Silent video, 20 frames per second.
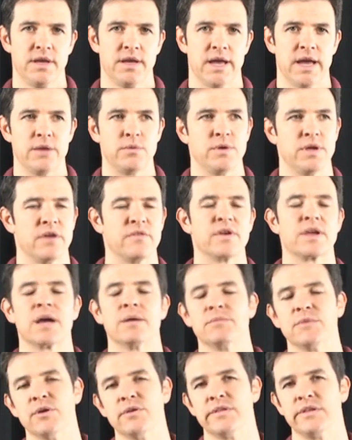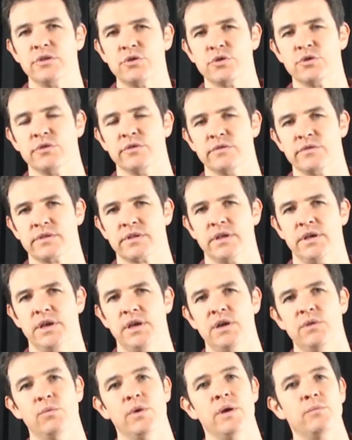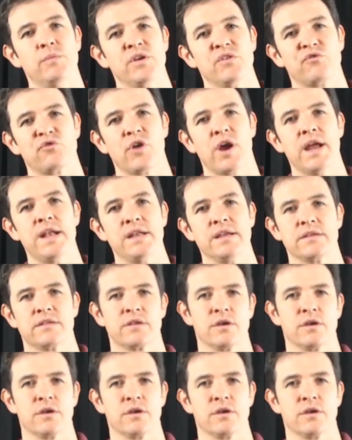How do we overcome those issues when we're trading?